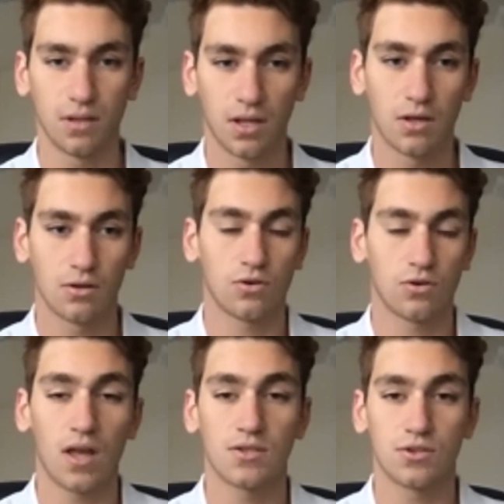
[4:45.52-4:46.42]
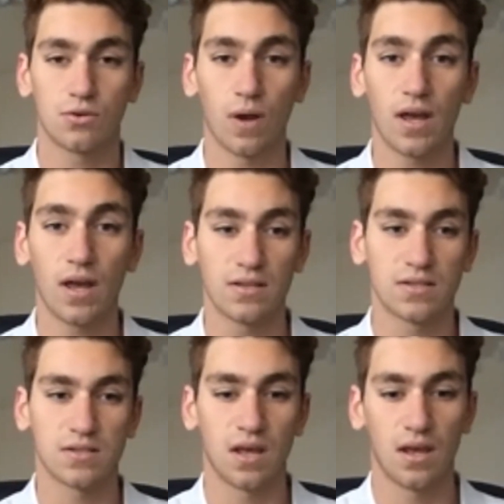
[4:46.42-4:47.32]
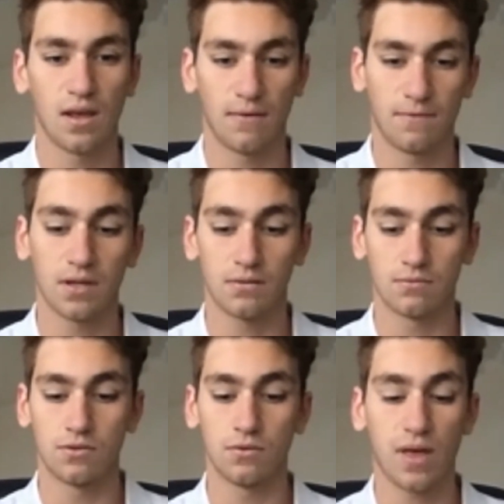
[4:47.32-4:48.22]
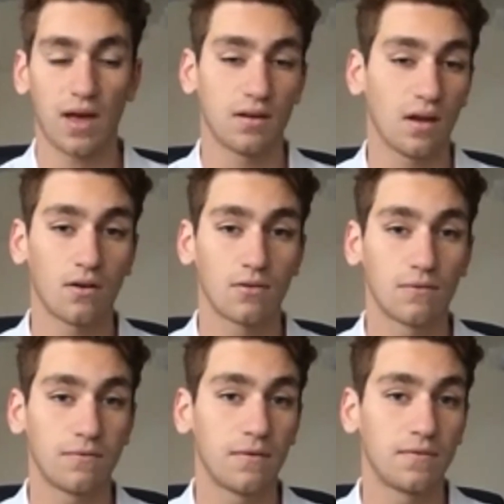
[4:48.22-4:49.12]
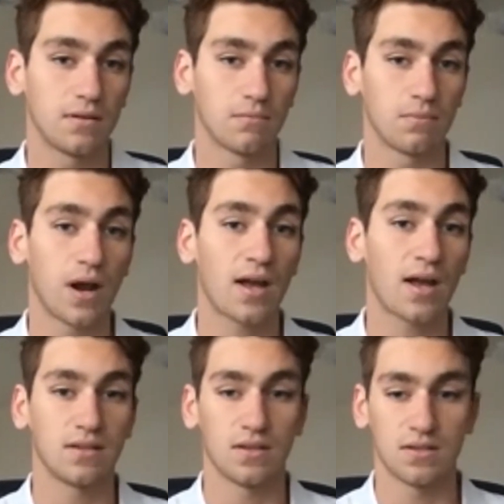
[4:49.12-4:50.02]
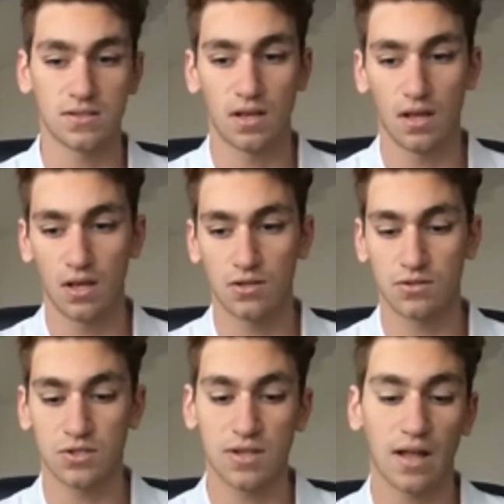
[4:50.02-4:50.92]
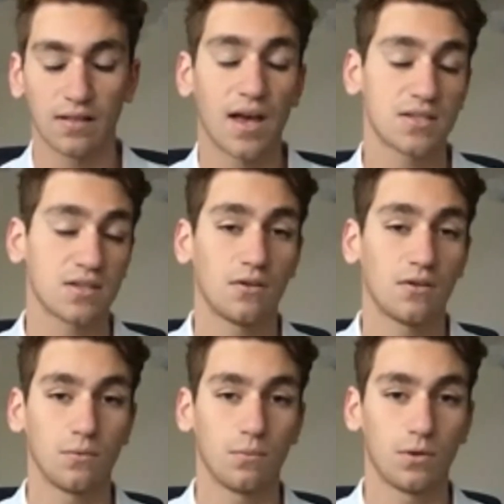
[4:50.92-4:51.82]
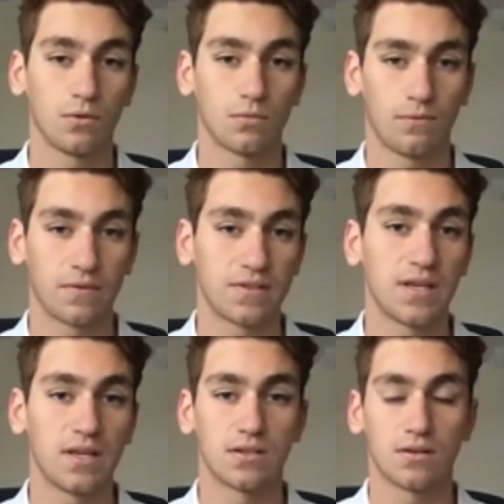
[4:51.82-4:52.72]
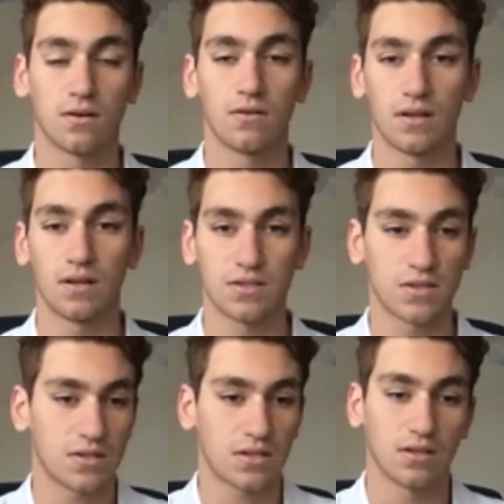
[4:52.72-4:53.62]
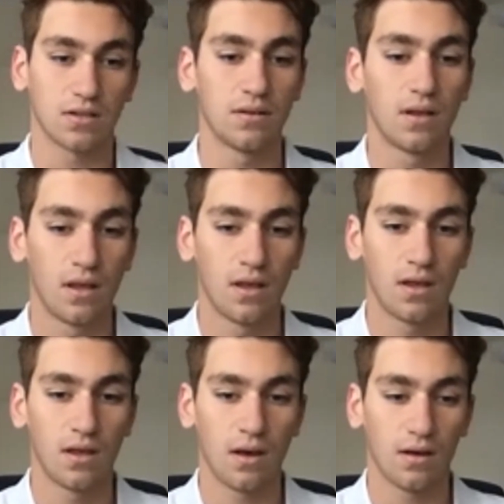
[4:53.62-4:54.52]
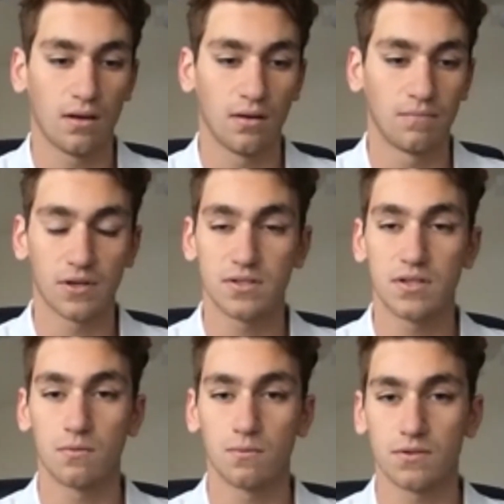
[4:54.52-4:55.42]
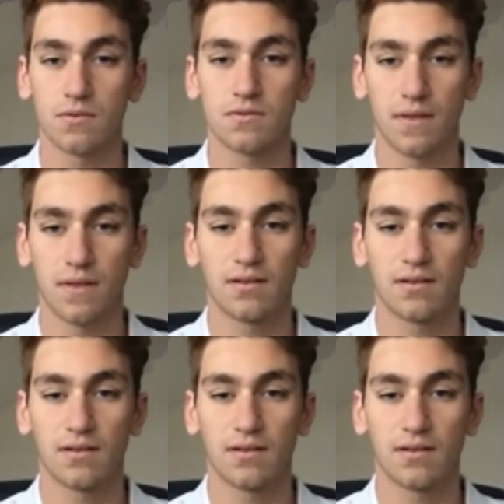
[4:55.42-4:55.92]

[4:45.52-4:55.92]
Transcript: creates your race, if you can do that in 150 in practice, just that last 100 when you're fatigued and hurting, it's just going to, you're going to see the results of that.